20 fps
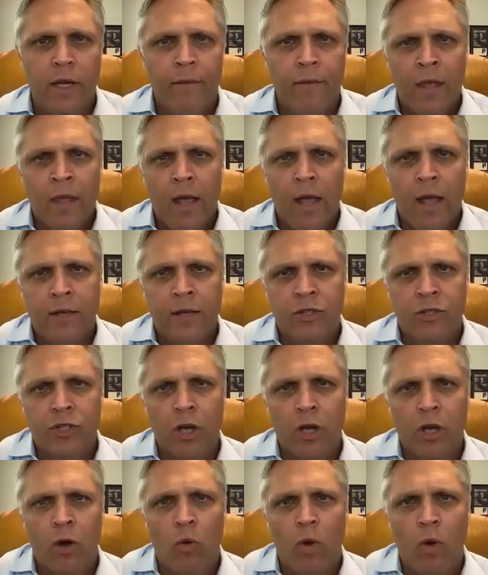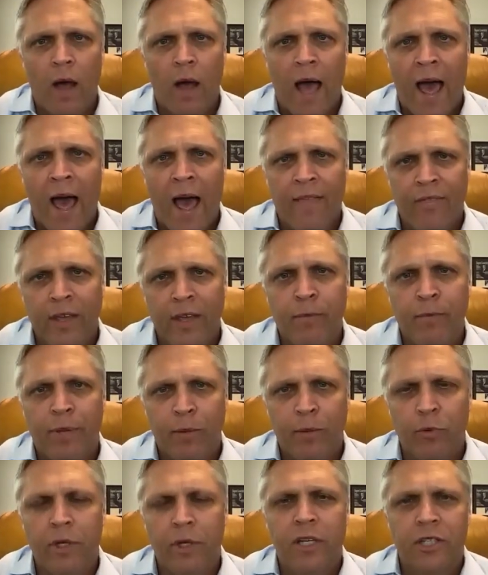And so I think people need to
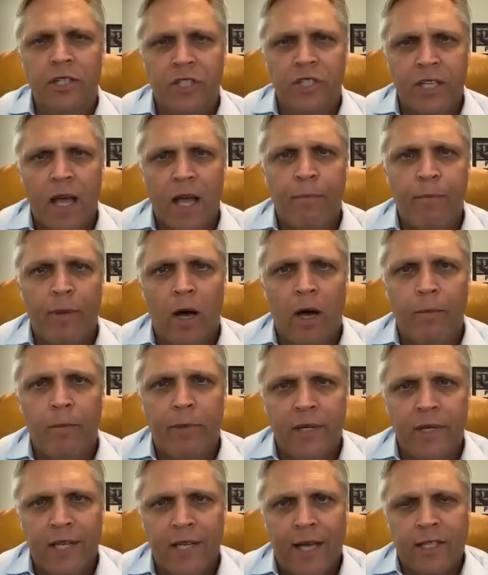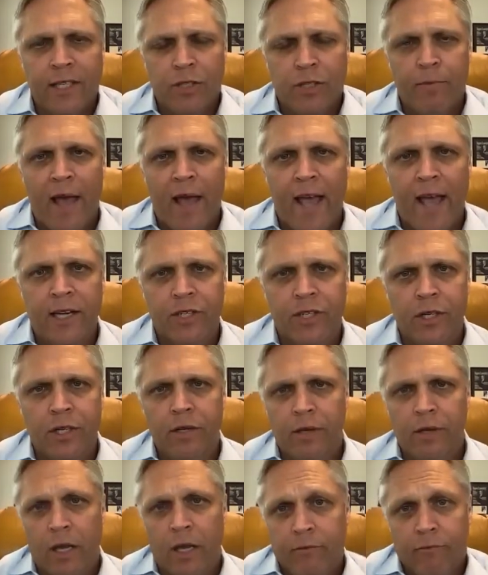step up and take some action and, and vote for the new
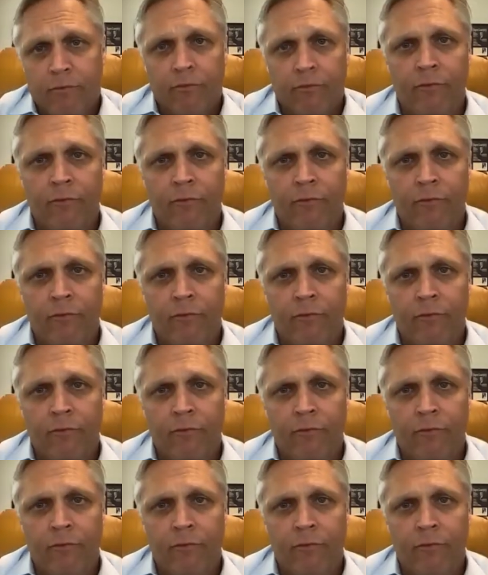flag.